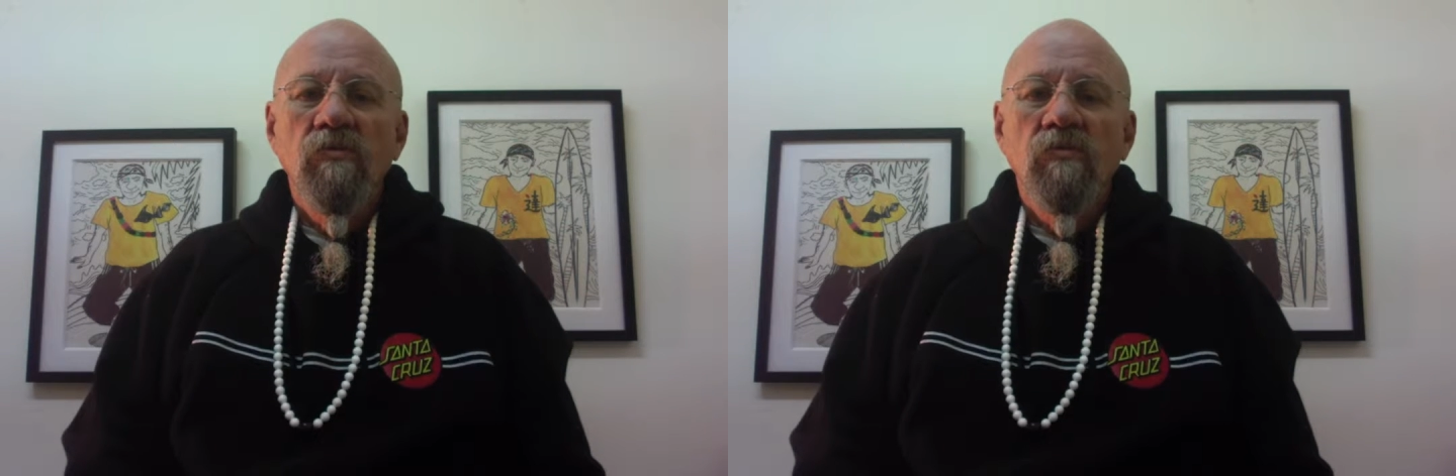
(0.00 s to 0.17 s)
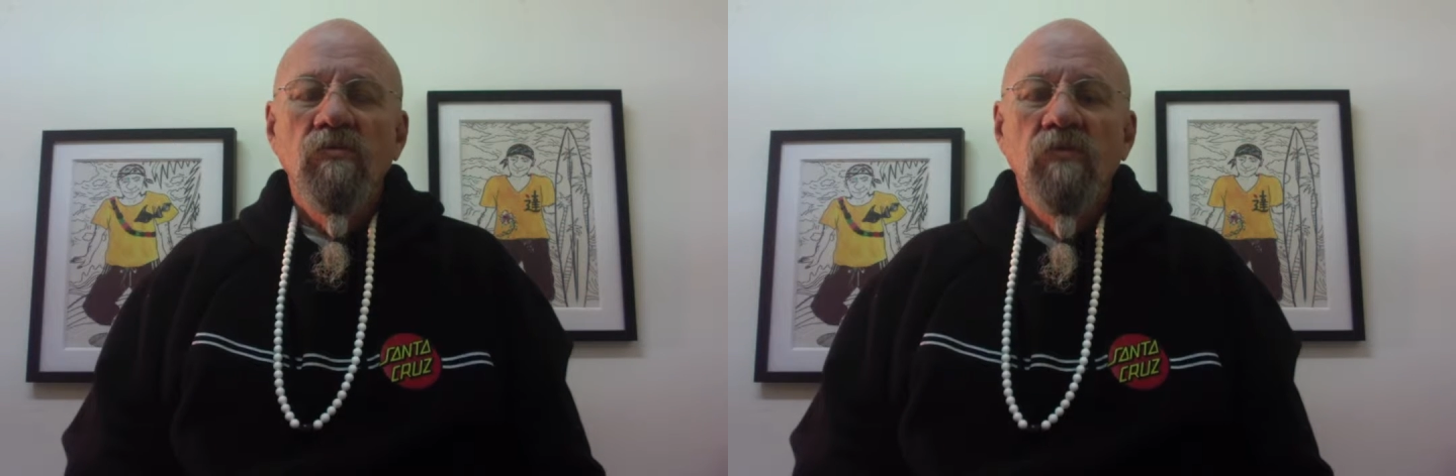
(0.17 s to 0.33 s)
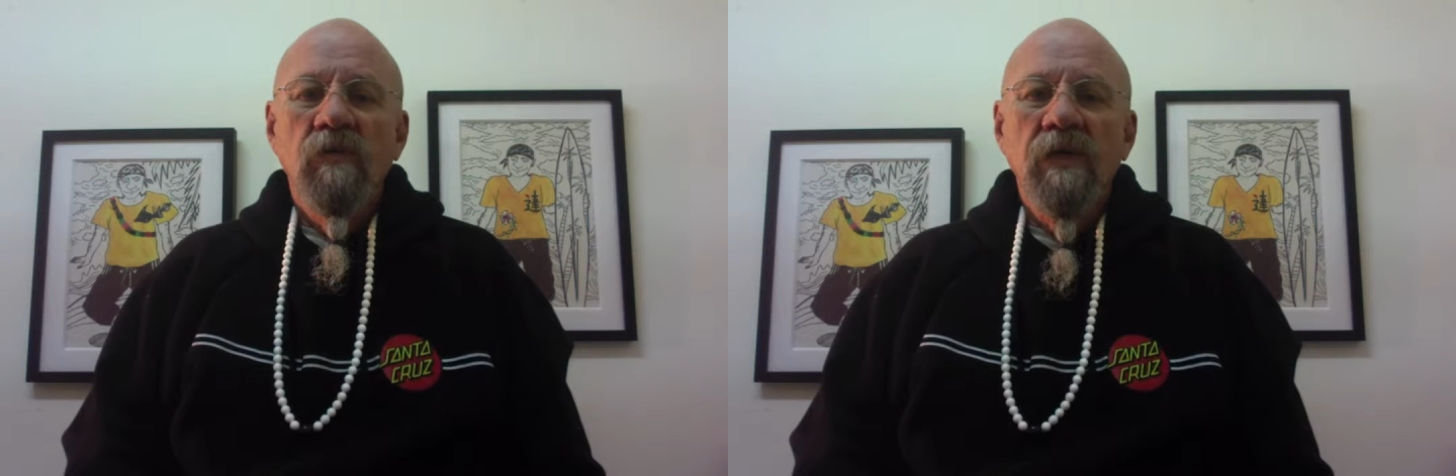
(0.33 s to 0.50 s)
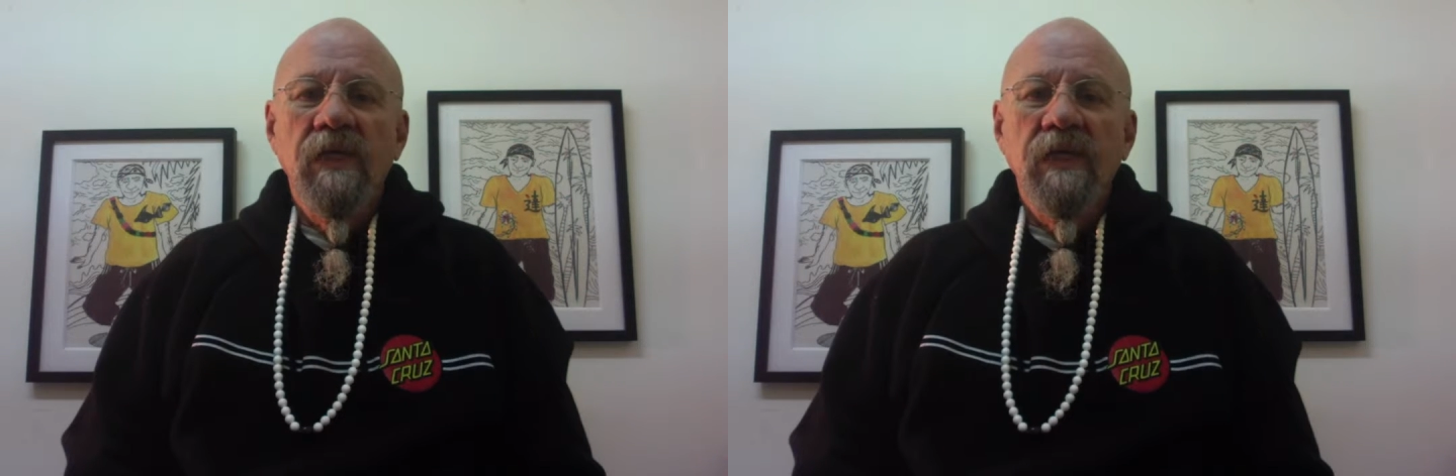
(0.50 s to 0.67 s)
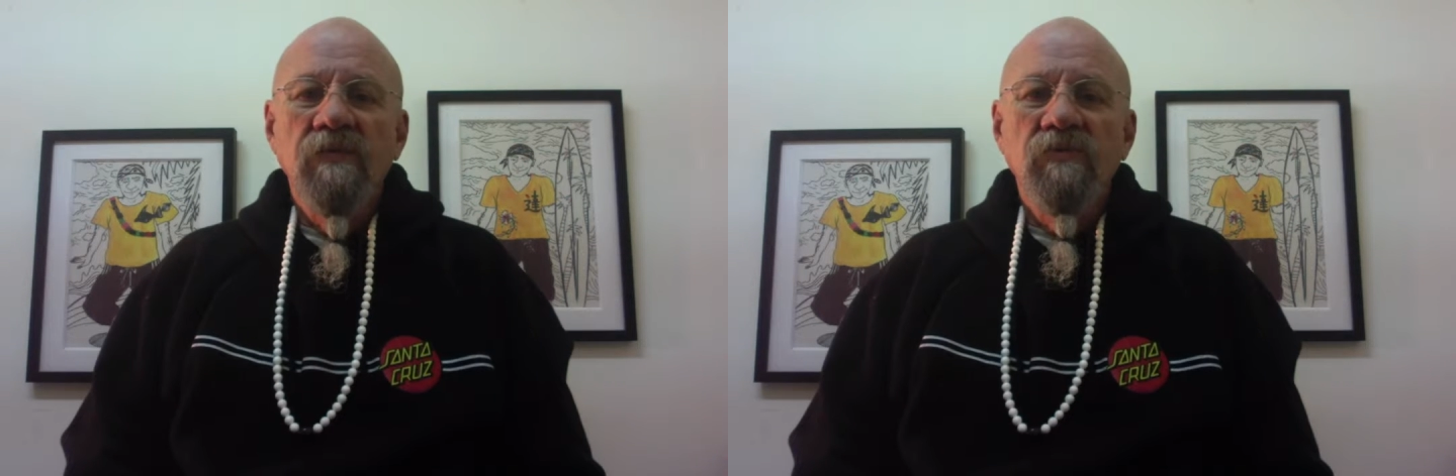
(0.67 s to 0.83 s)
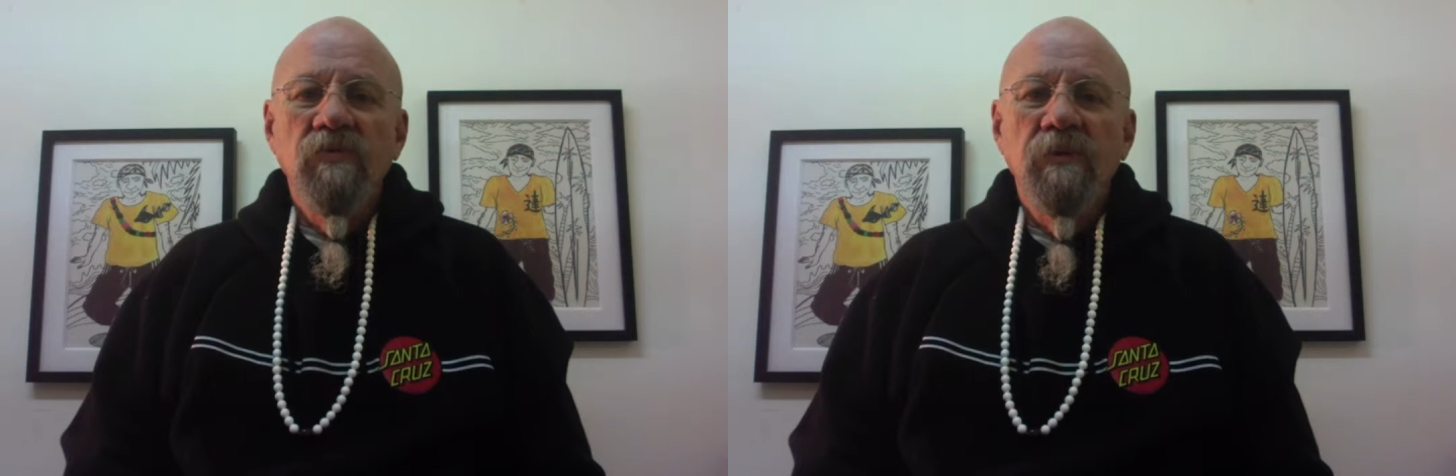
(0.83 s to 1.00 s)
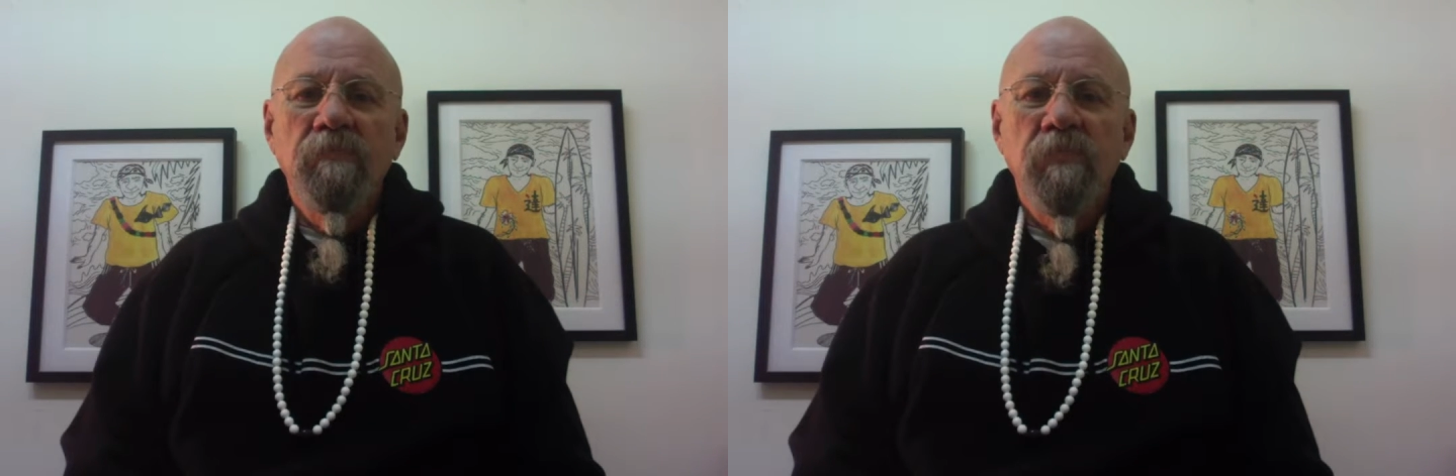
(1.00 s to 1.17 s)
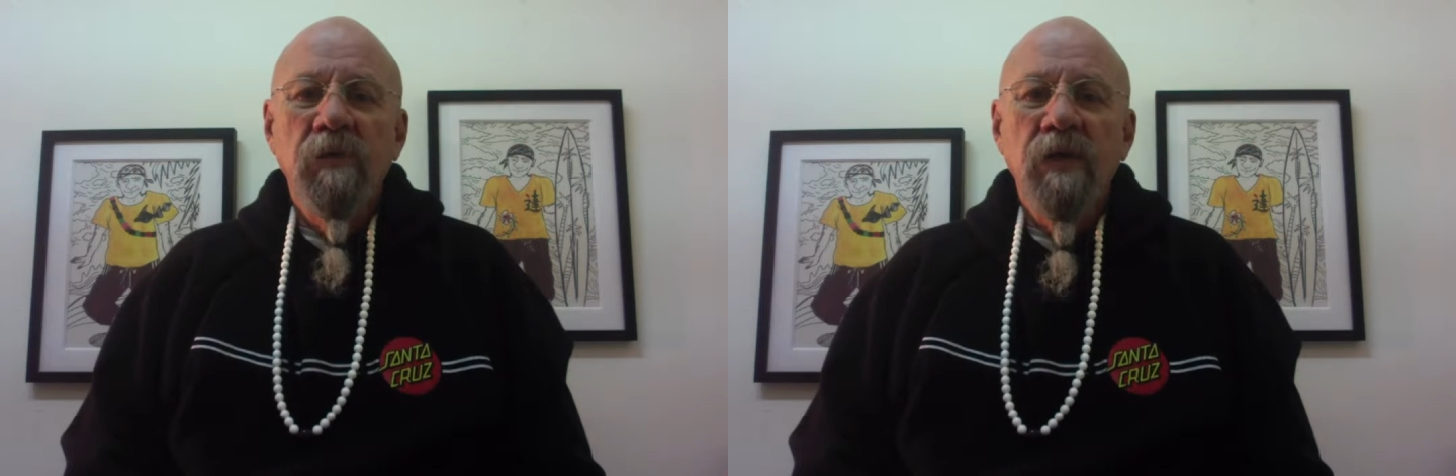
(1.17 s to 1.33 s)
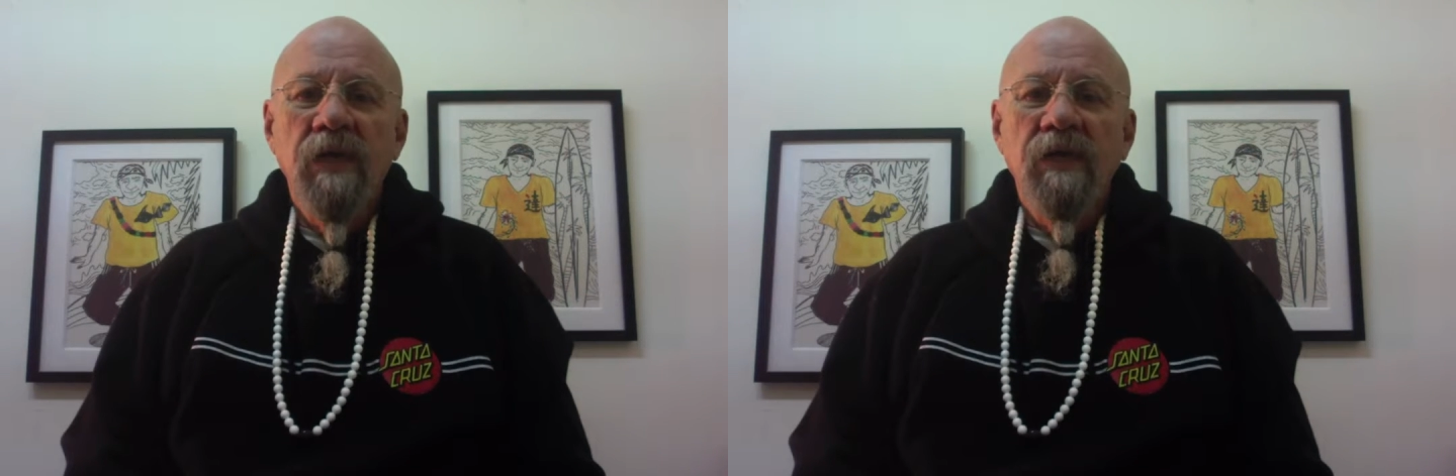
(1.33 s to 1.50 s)
So to get to a
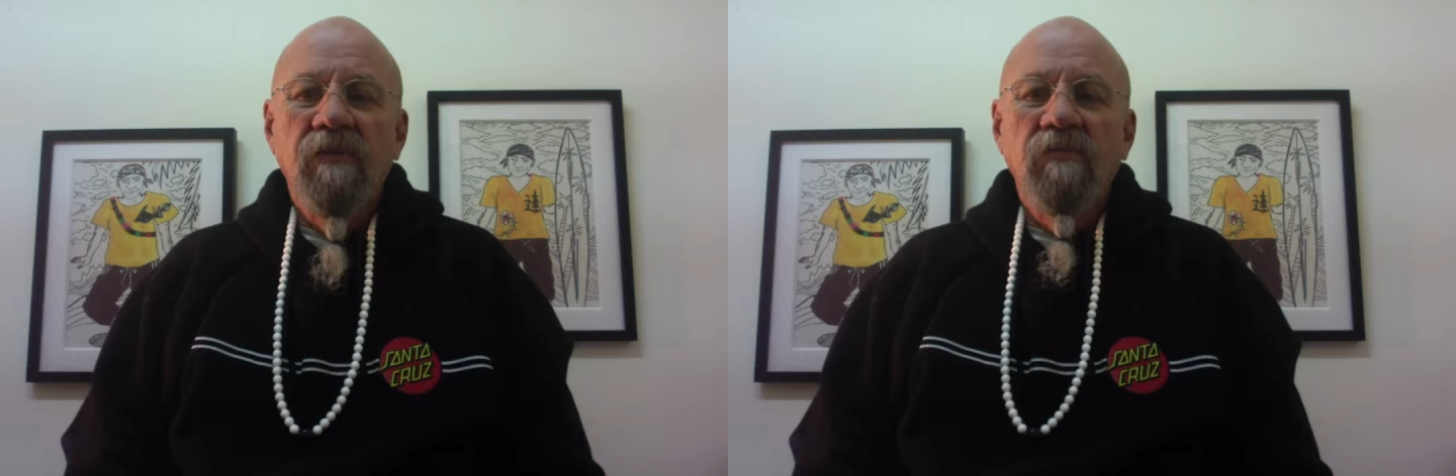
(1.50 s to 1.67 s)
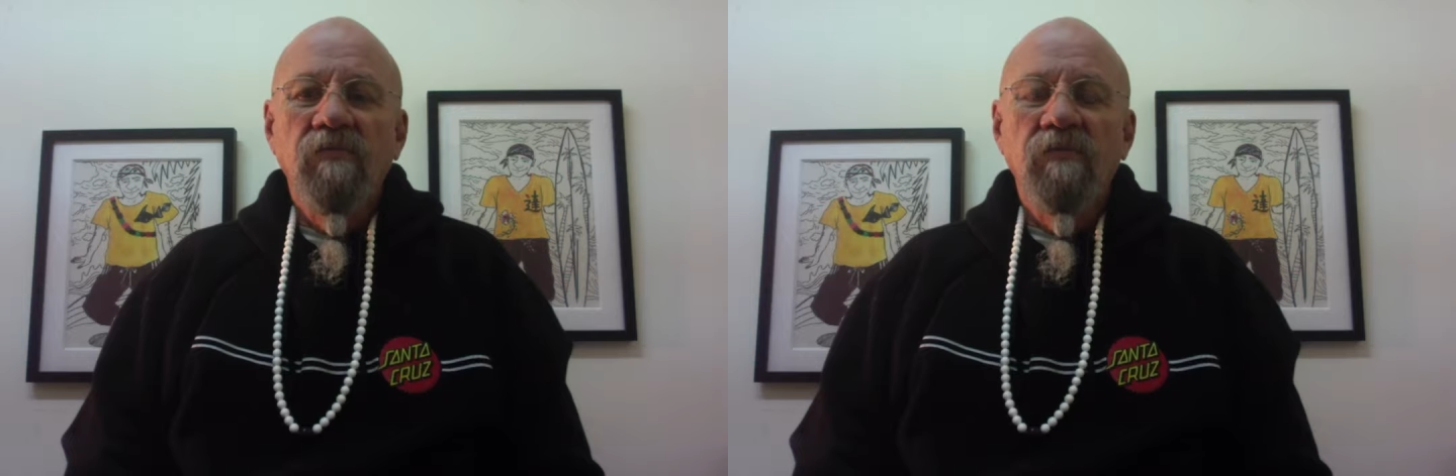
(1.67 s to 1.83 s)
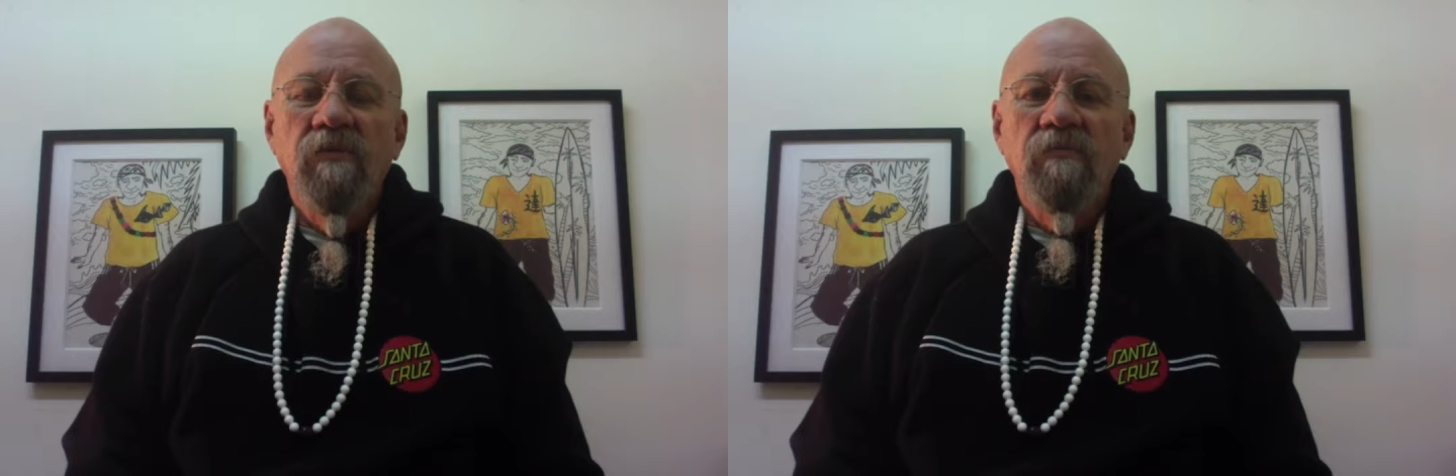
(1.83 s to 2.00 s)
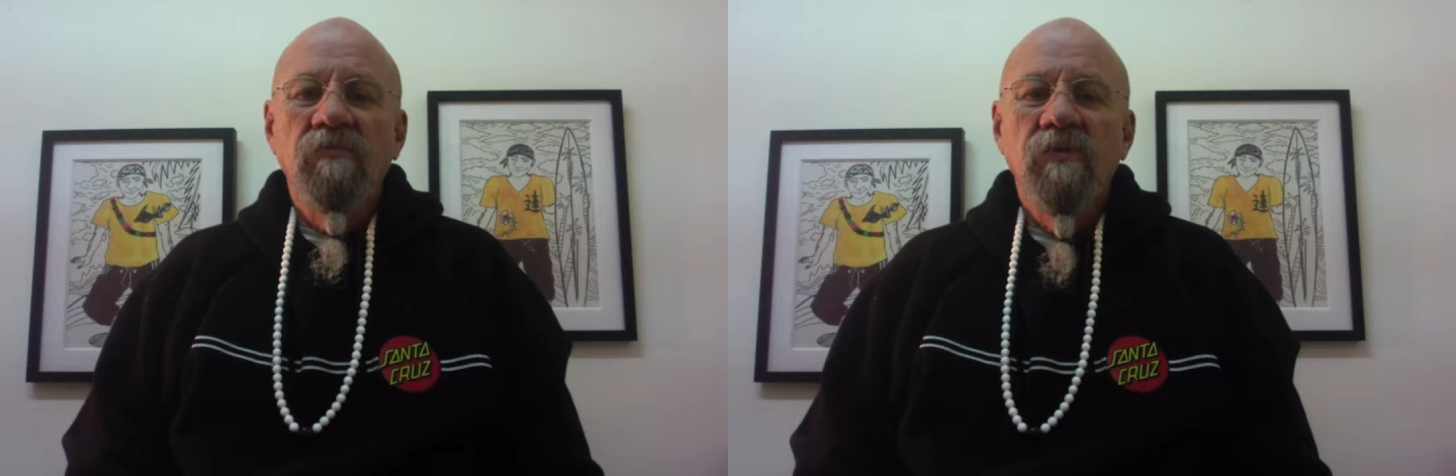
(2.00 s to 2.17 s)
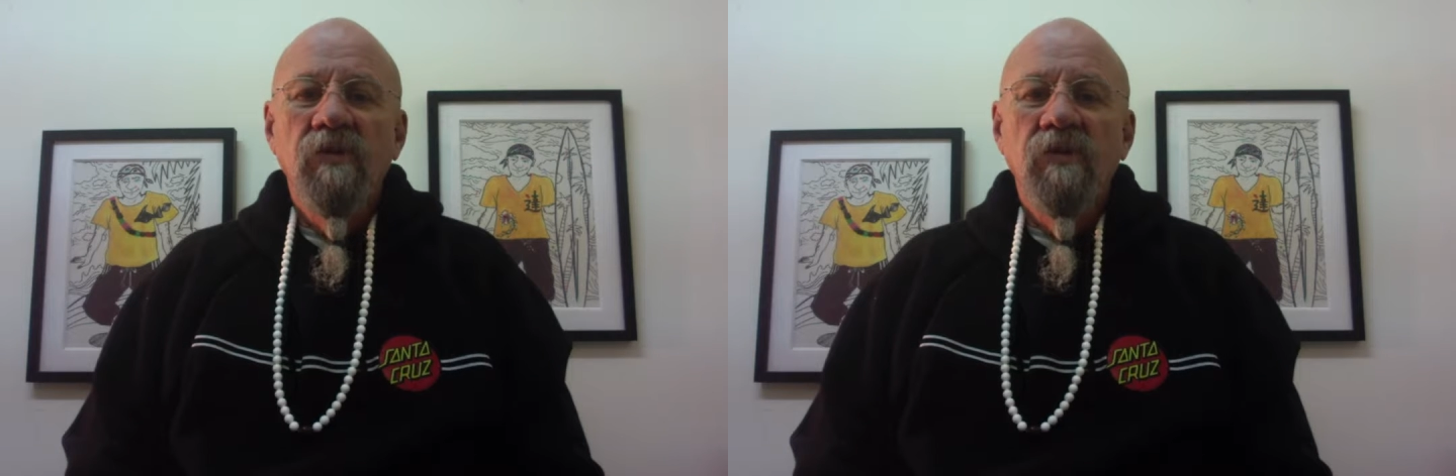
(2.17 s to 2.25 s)
place of